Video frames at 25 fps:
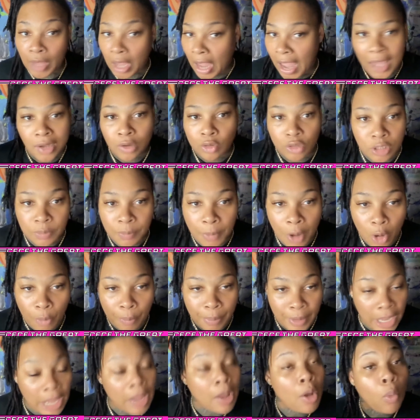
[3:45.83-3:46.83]
I don't smoke,
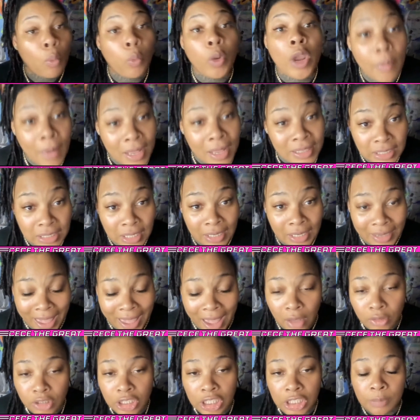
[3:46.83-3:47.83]
but we wasn't
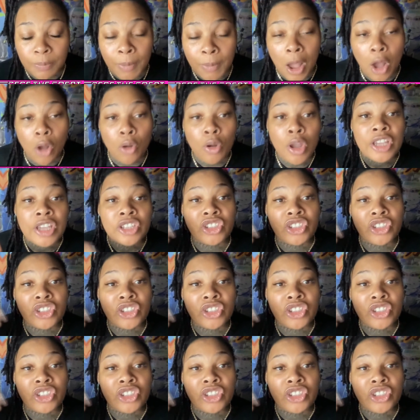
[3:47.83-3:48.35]
allowed to smoke.